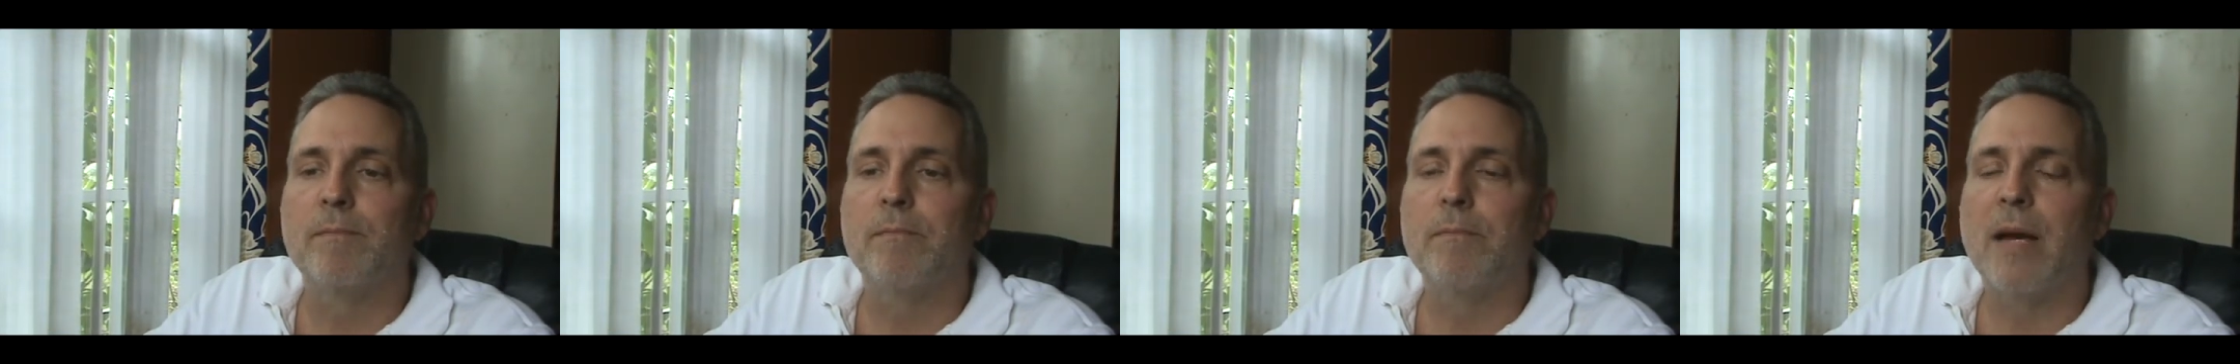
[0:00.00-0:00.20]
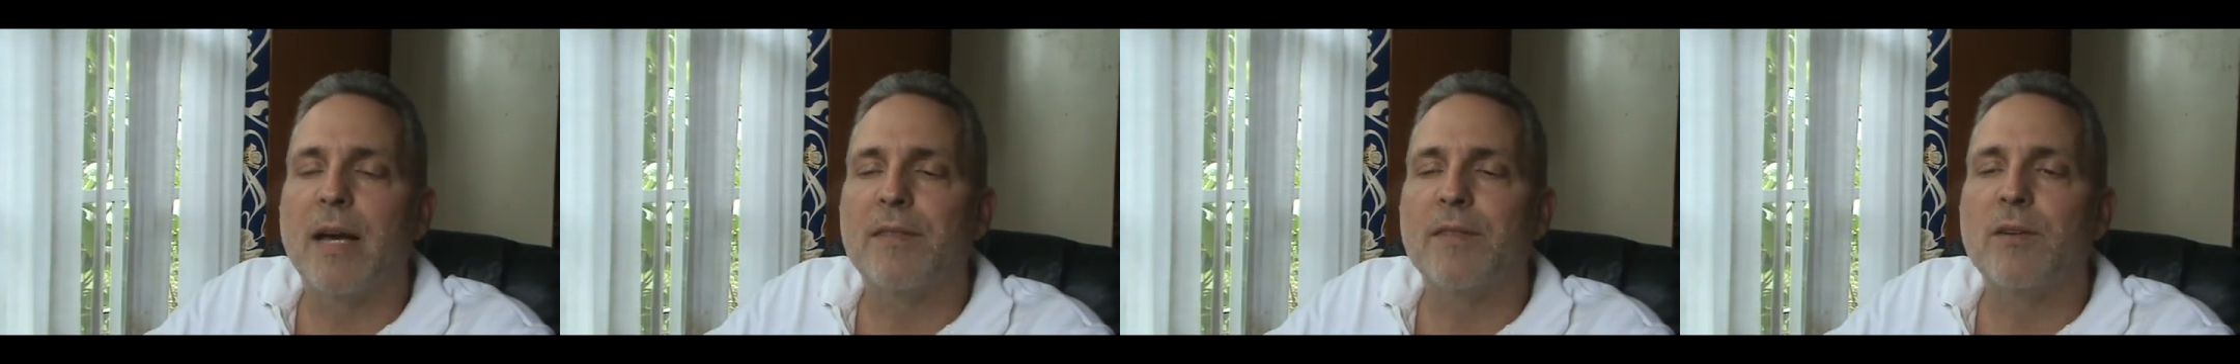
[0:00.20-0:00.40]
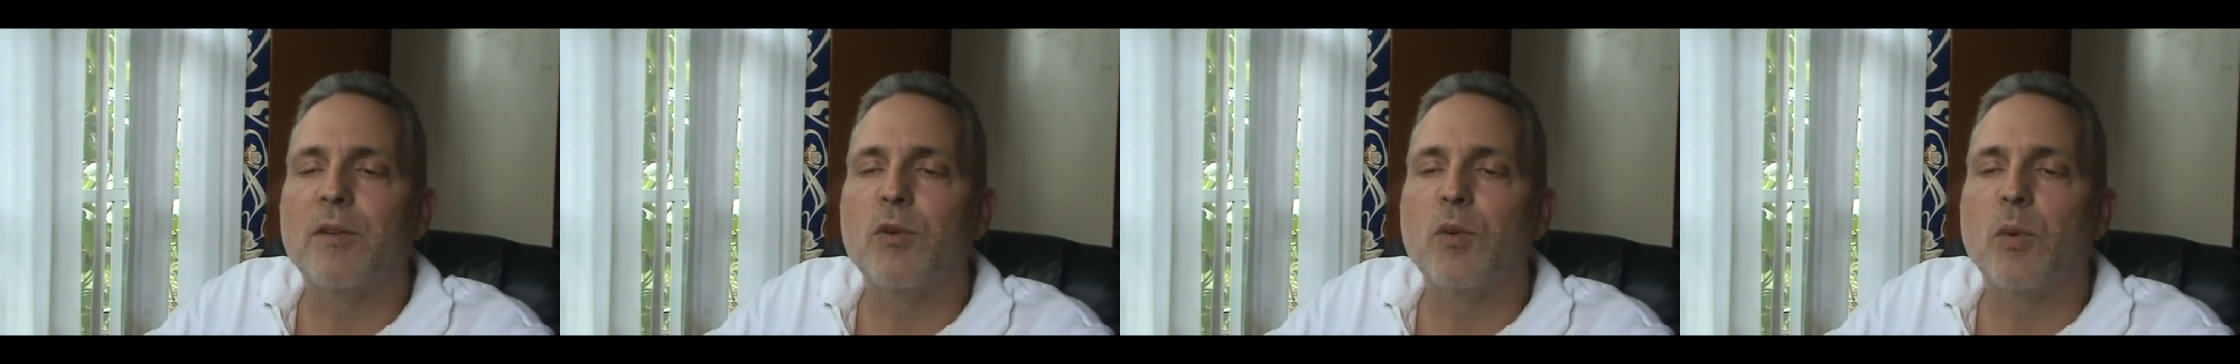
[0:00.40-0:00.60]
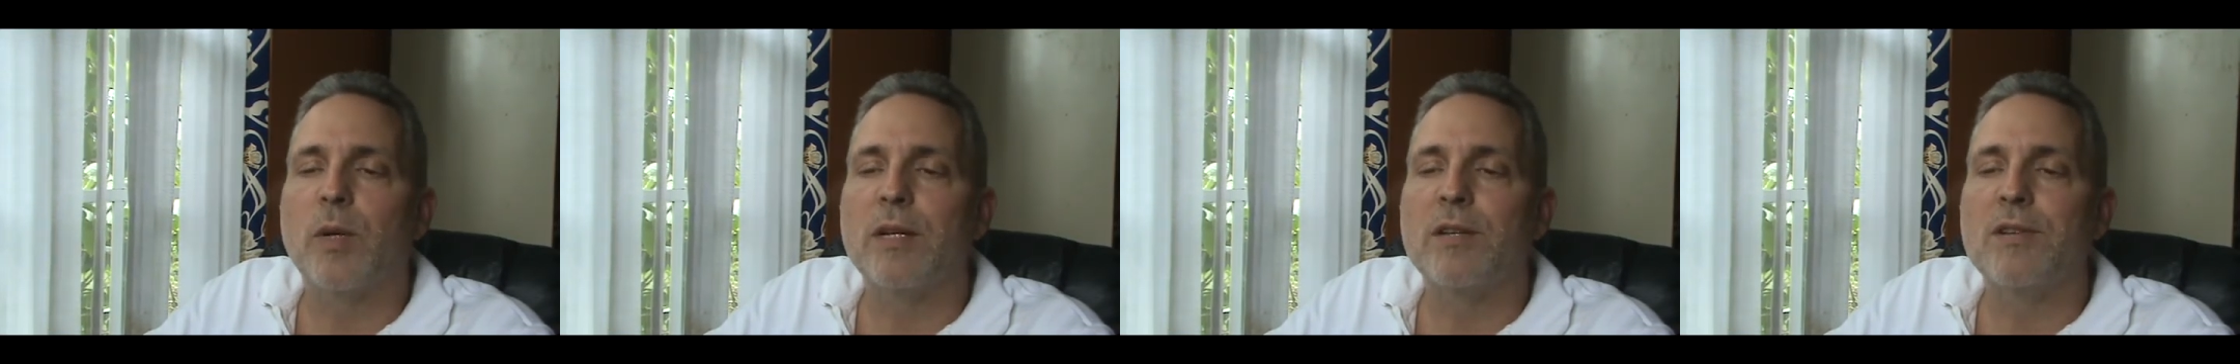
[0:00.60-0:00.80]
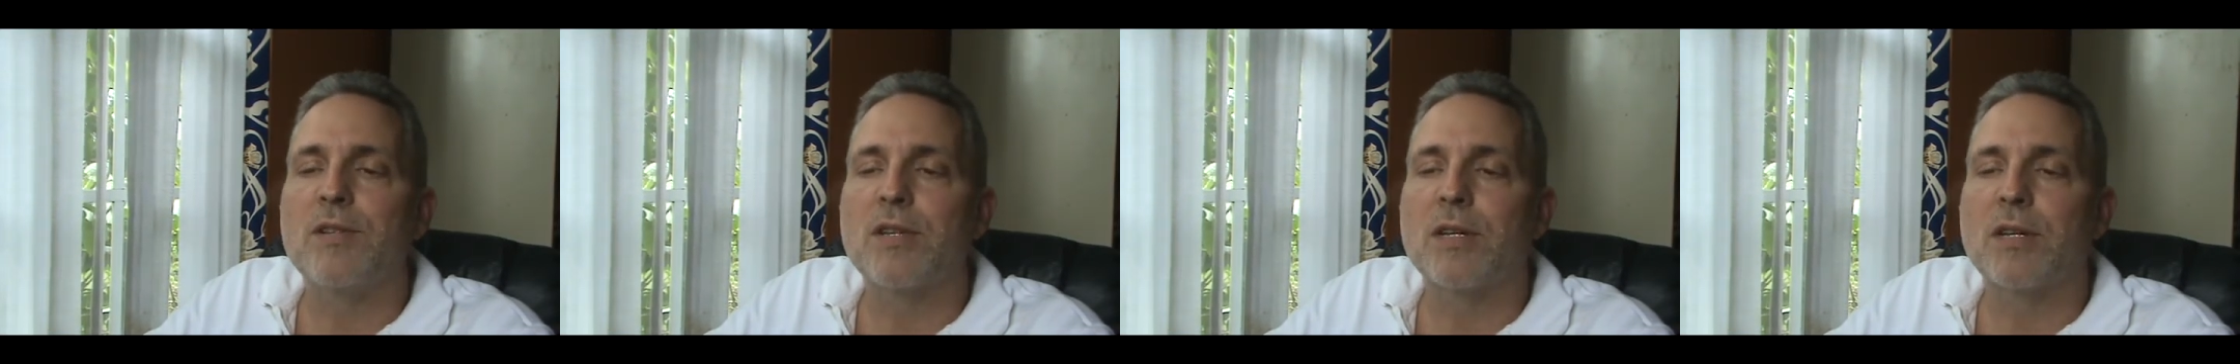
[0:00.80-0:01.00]
Matthew
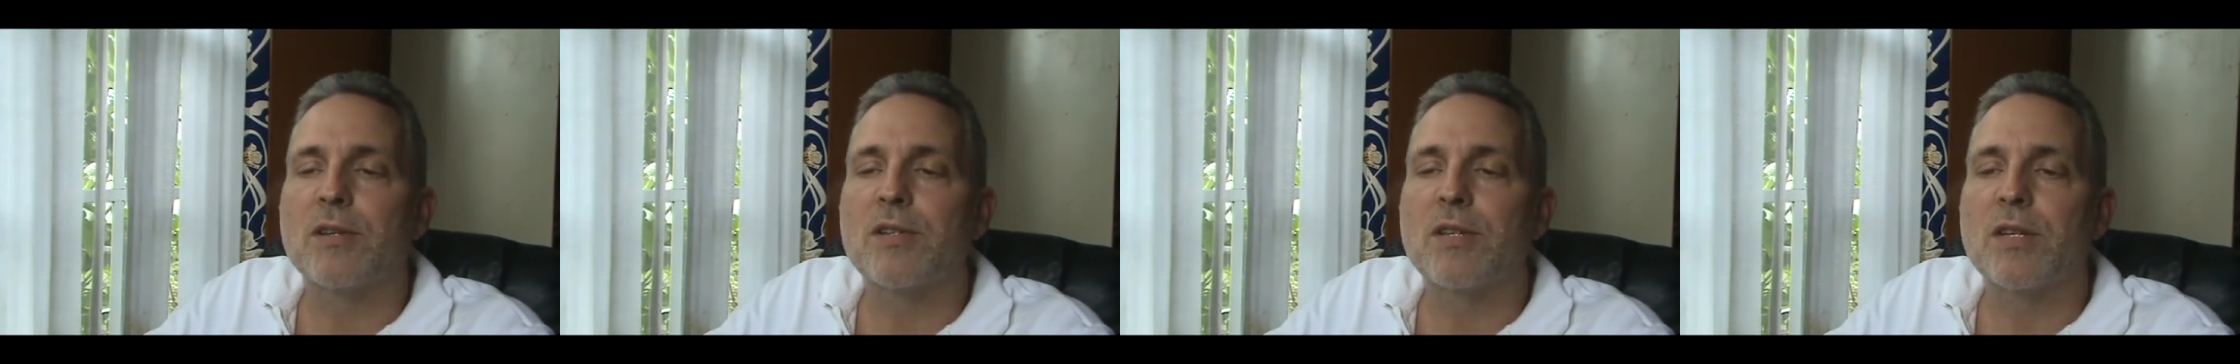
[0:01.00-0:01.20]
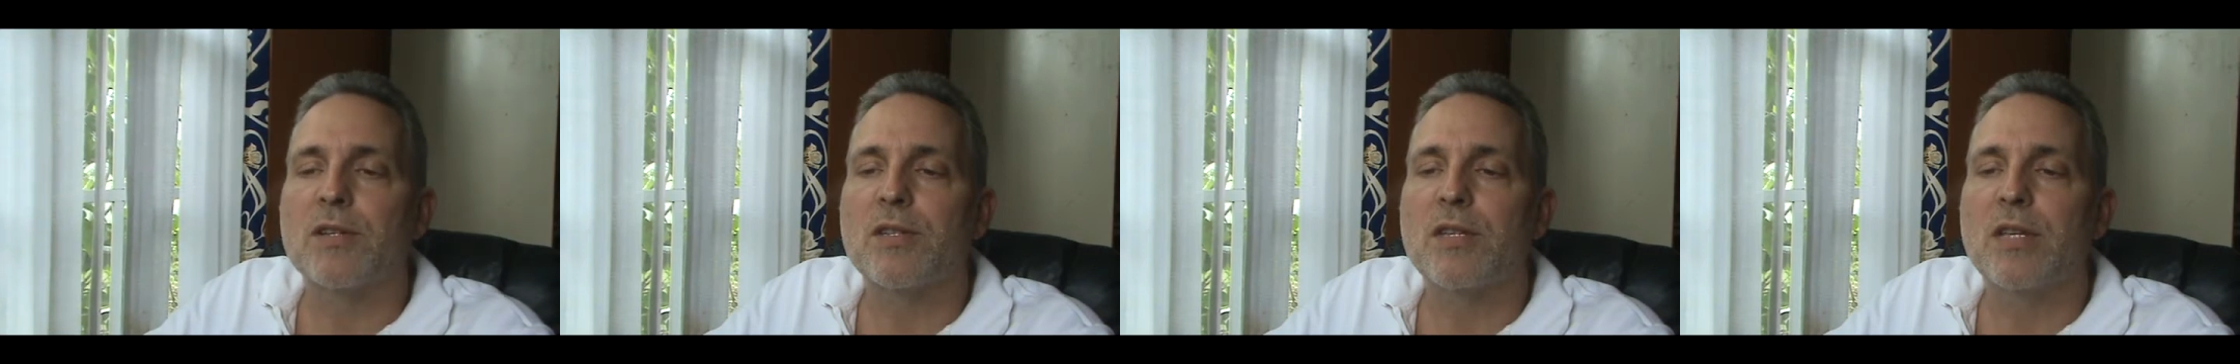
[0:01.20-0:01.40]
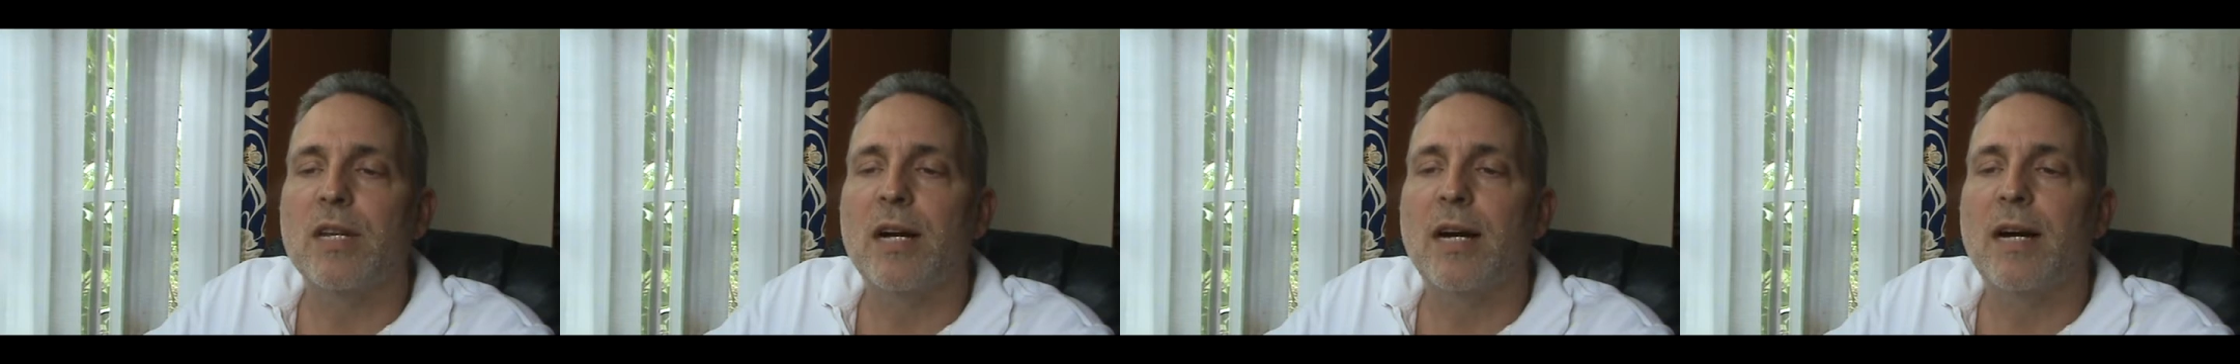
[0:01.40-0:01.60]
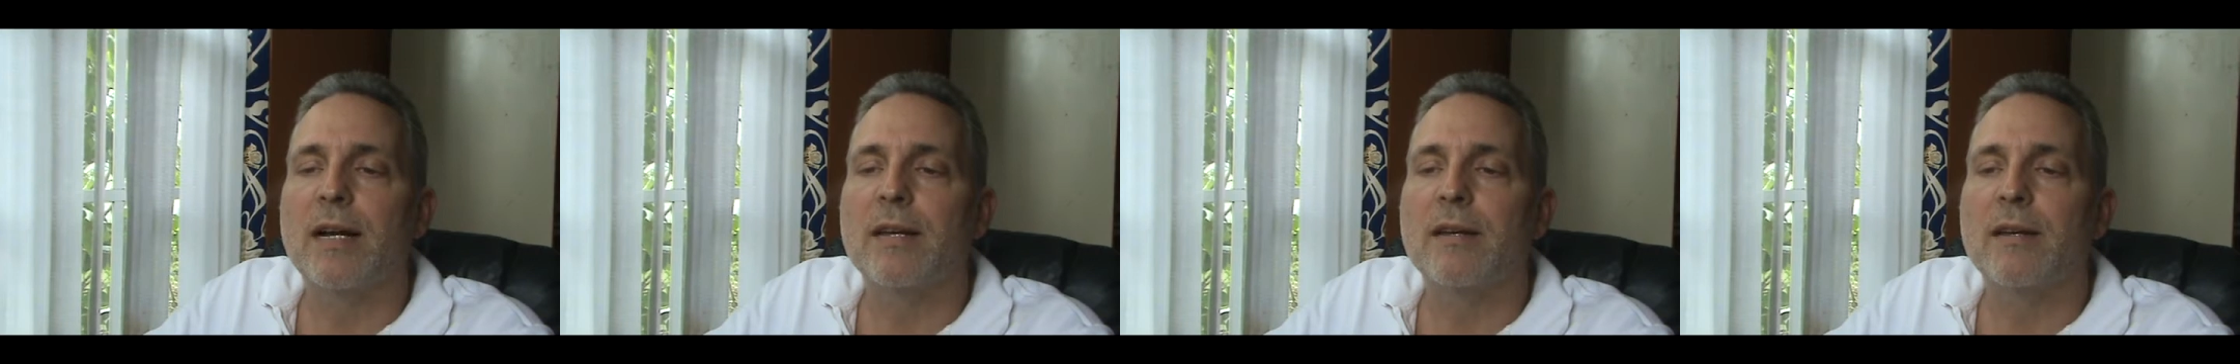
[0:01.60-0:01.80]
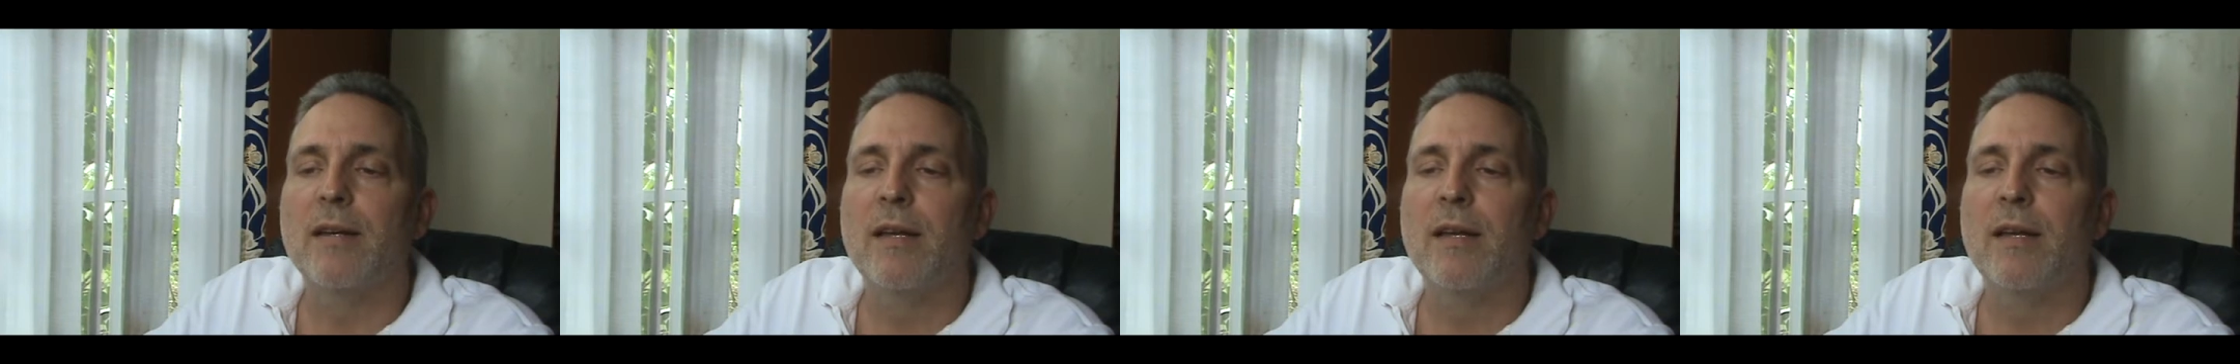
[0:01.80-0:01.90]
26:69.